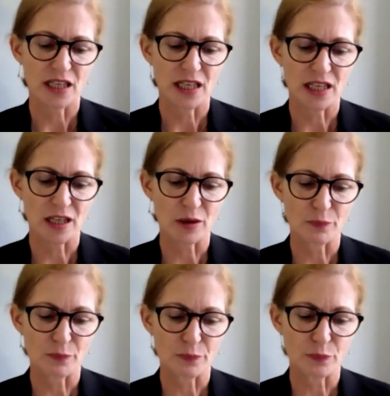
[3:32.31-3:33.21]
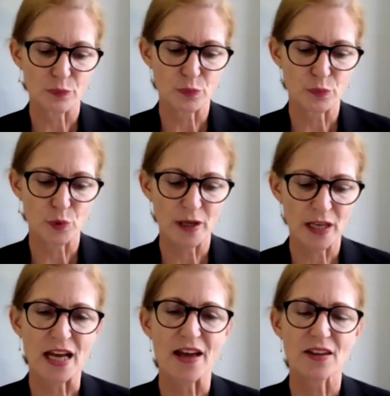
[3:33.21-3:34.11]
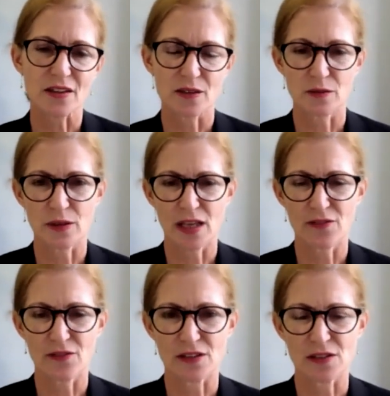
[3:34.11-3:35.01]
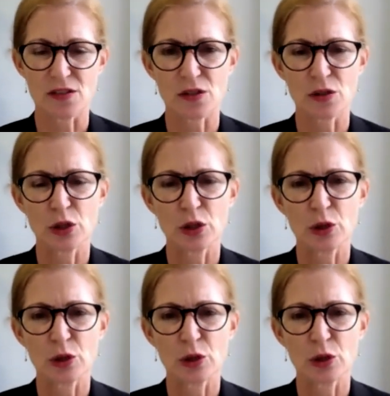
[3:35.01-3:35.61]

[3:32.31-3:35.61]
prepared other evidence,